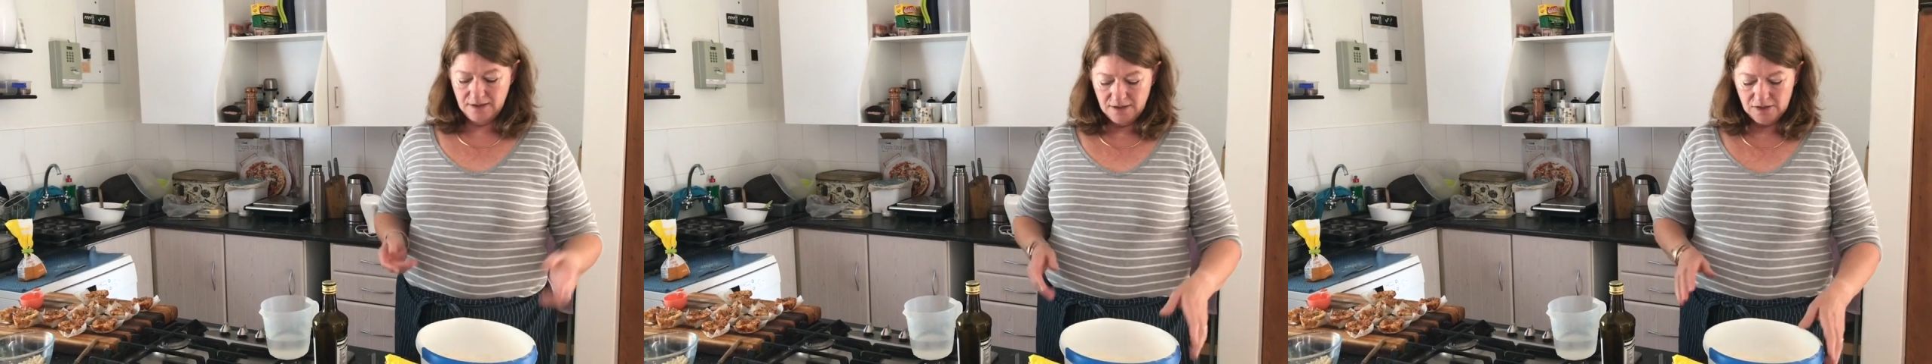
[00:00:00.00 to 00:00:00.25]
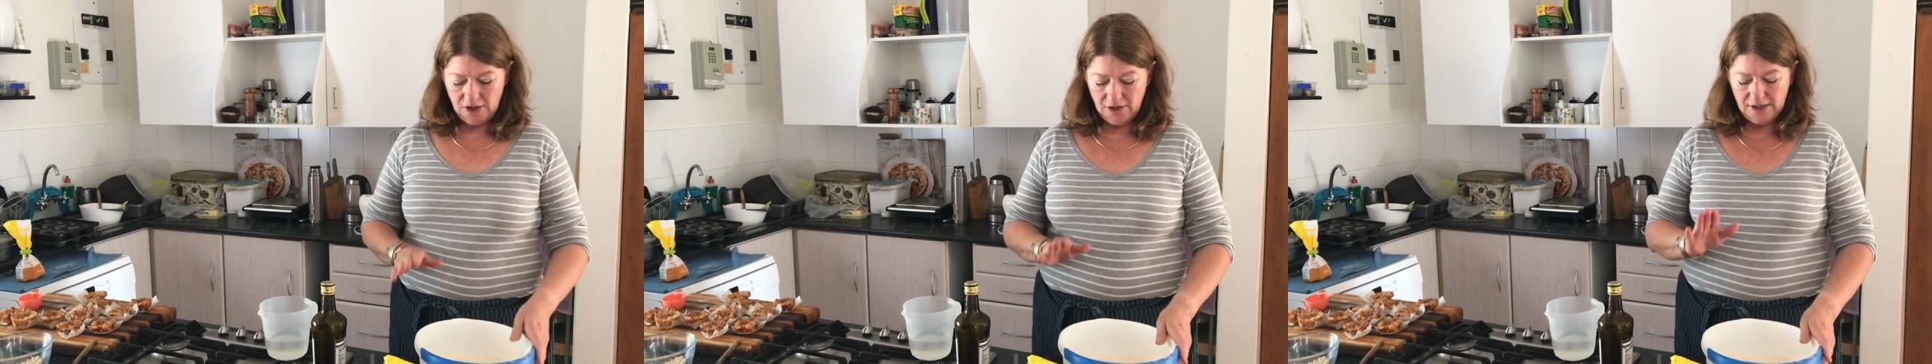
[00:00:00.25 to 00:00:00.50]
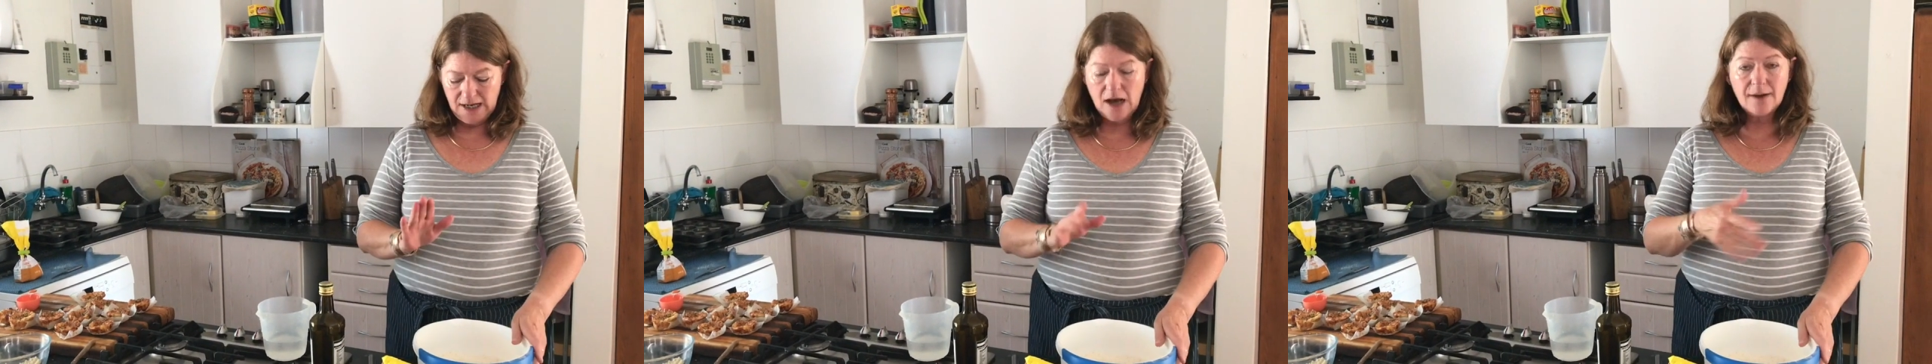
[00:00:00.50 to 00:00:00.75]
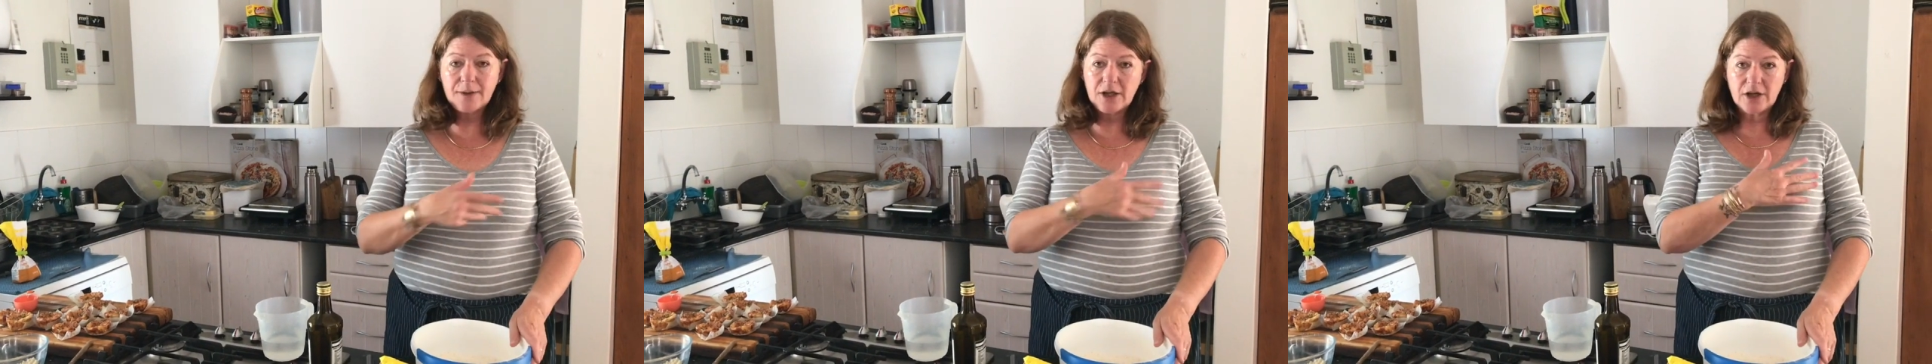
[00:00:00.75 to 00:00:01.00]
So now
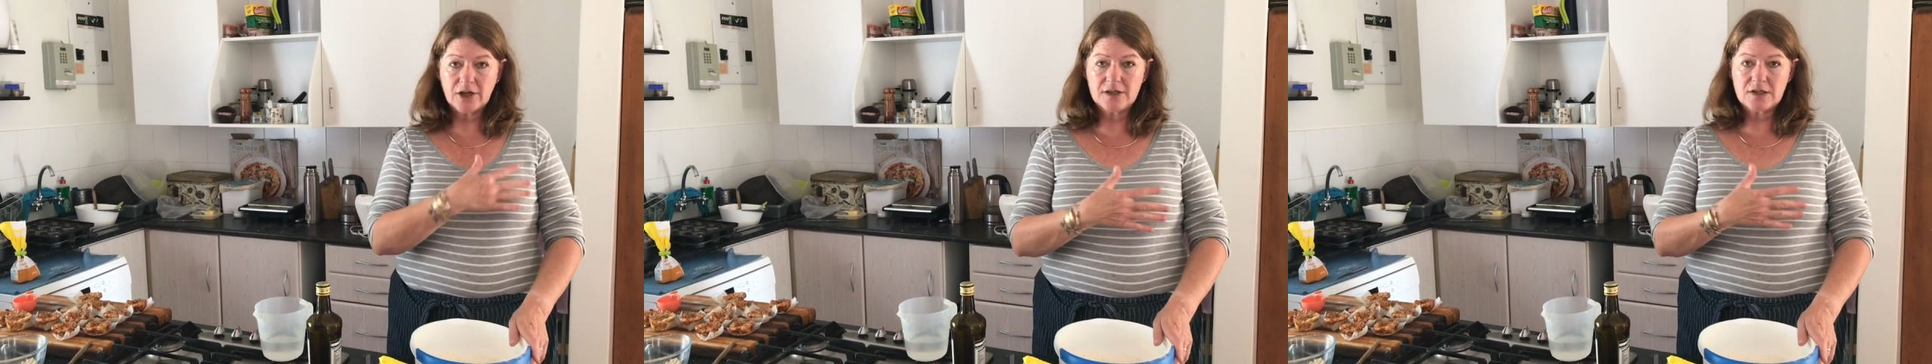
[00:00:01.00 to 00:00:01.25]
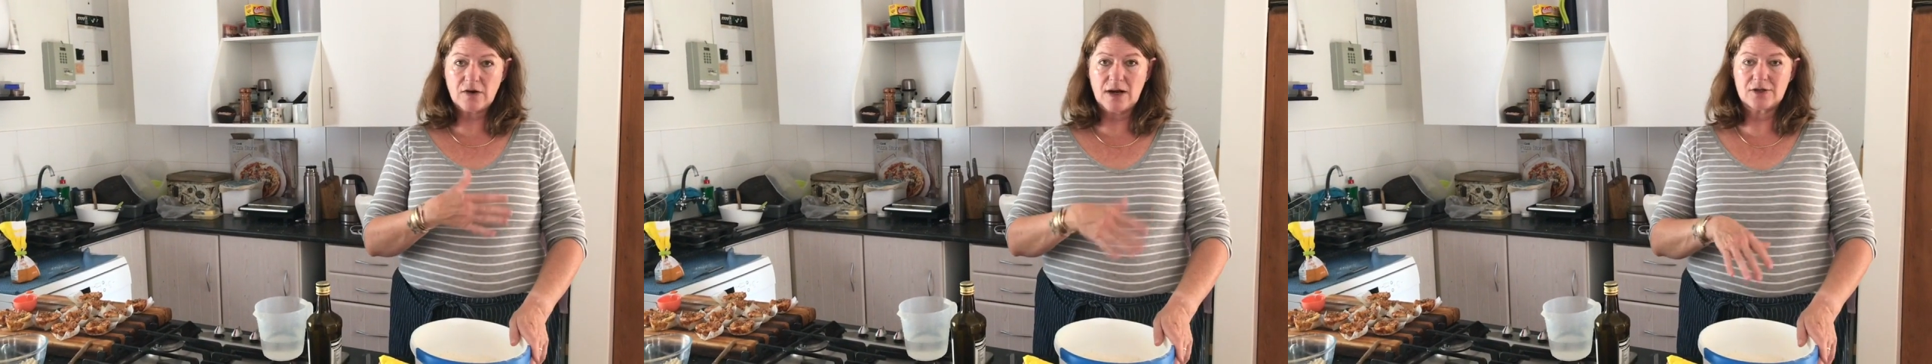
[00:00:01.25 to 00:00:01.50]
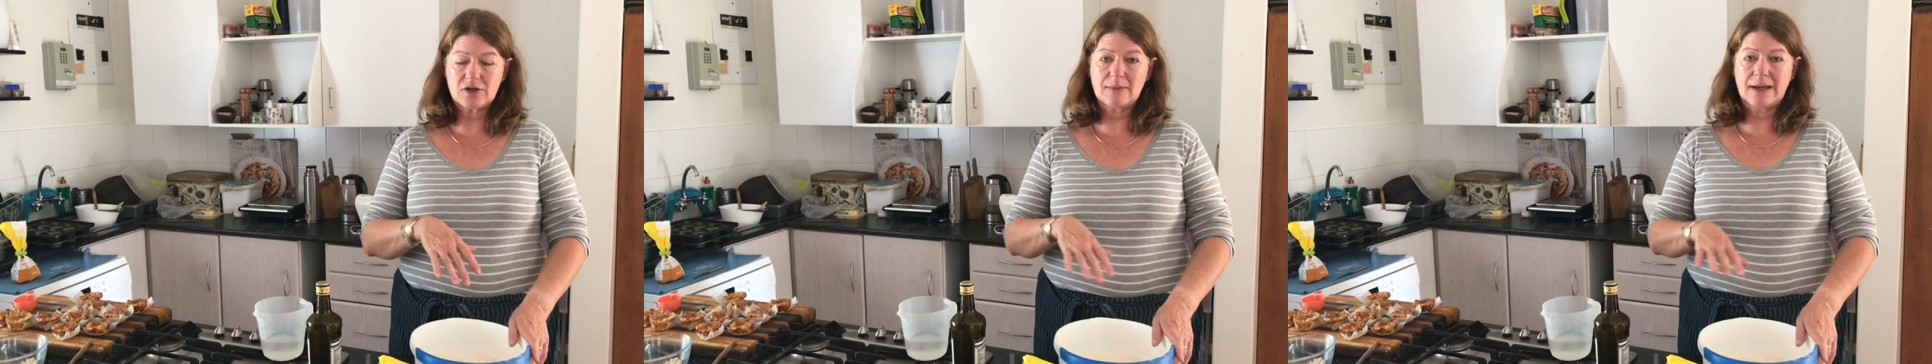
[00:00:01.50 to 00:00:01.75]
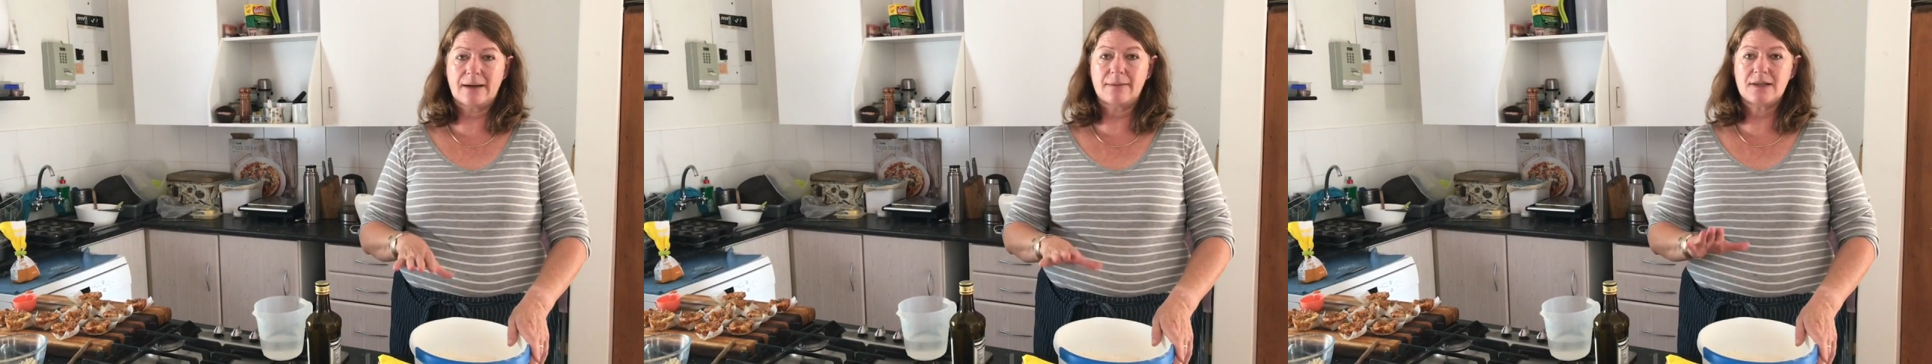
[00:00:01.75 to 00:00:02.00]
I'm going to go and scrounge in my
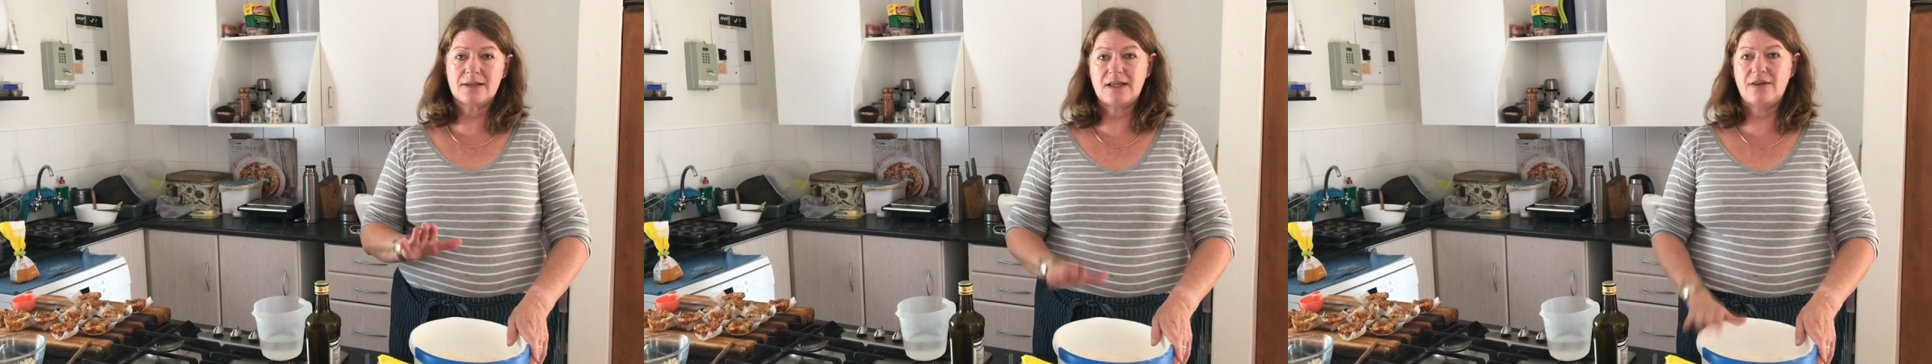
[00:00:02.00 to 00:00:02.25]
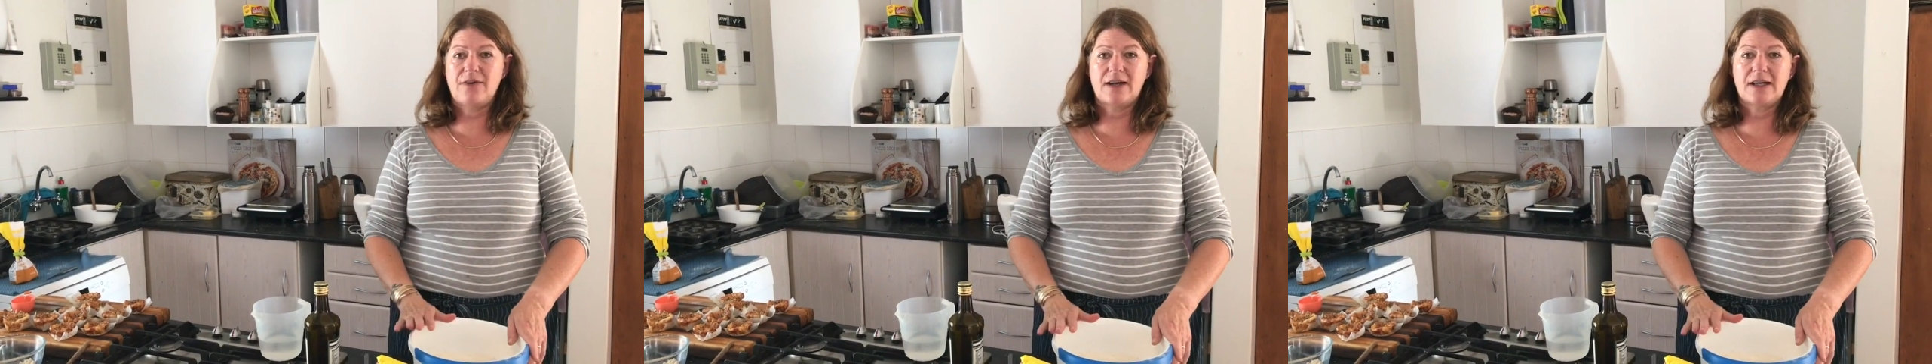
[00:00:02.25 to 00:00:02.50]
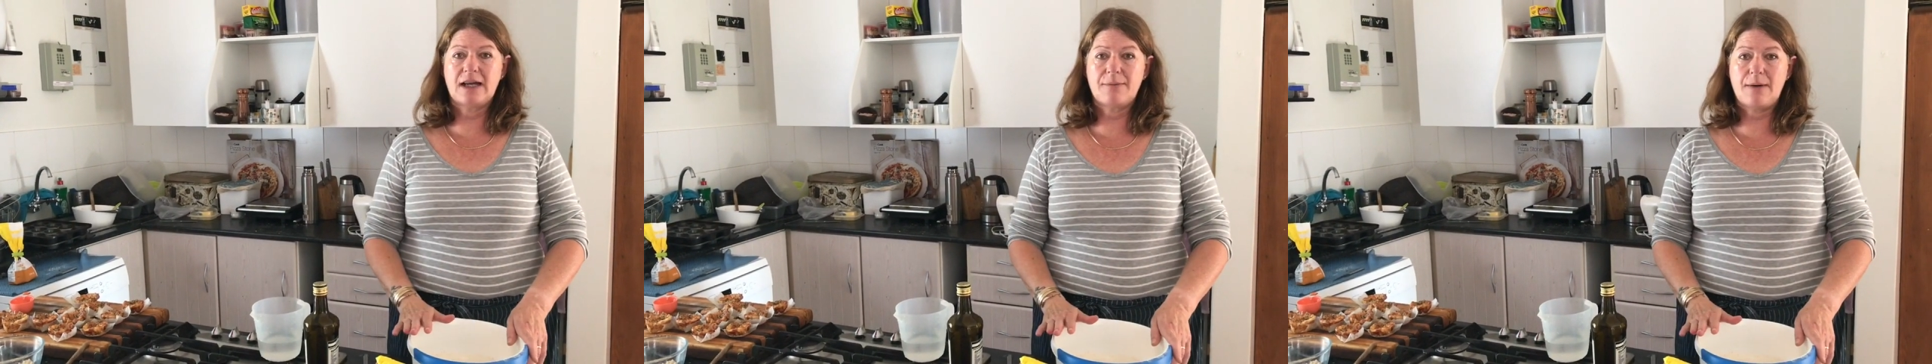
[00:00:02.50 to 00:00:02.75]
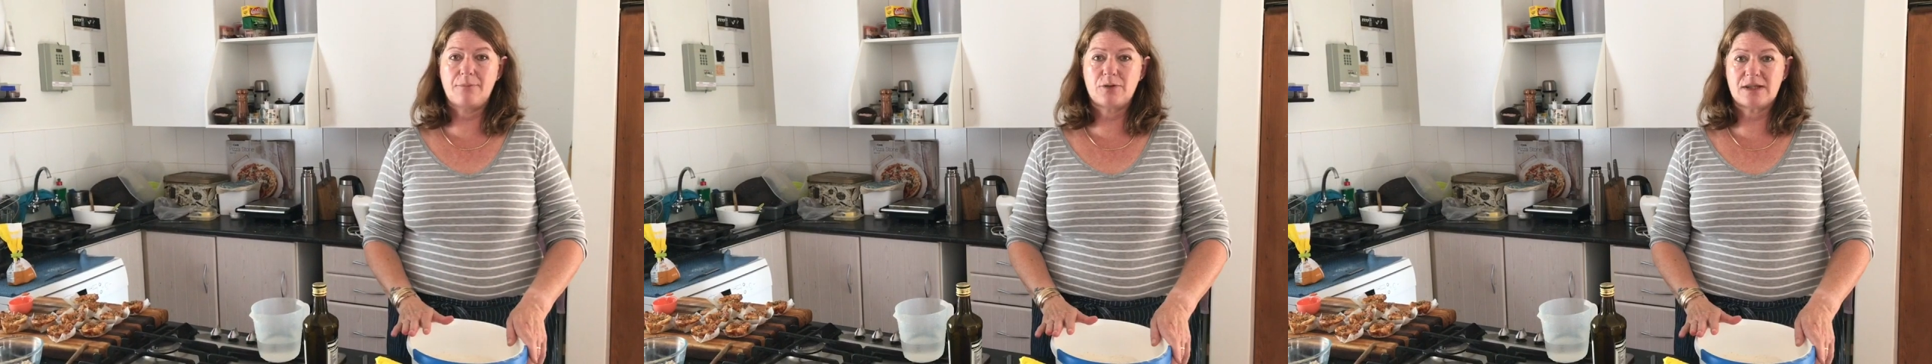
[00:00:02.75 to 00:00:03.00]
cupboard and see if I can come
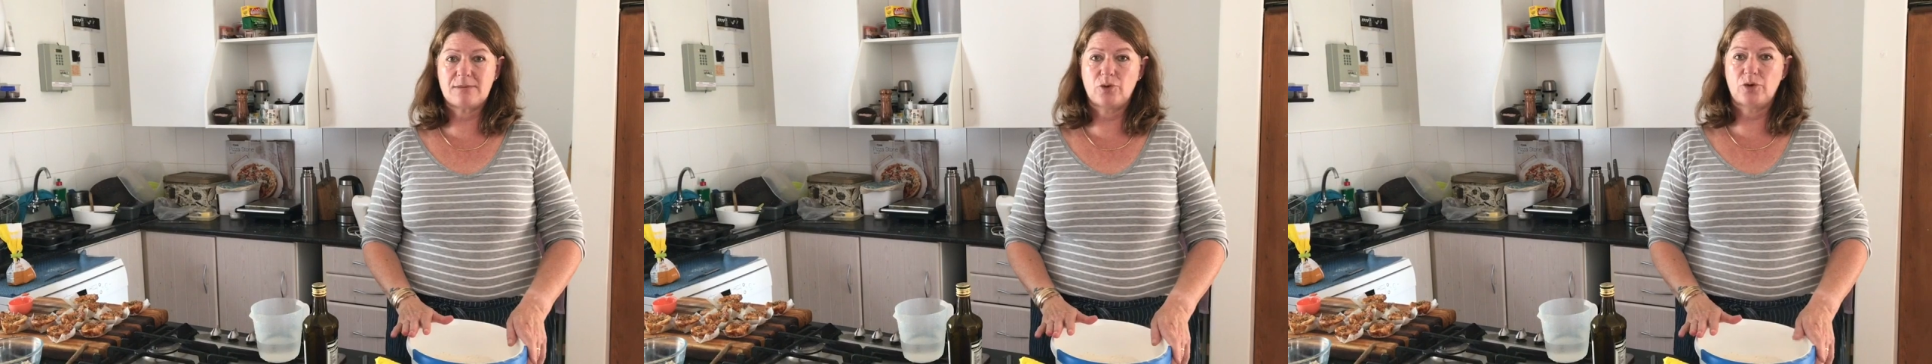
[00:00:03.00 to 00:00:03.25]
up with some more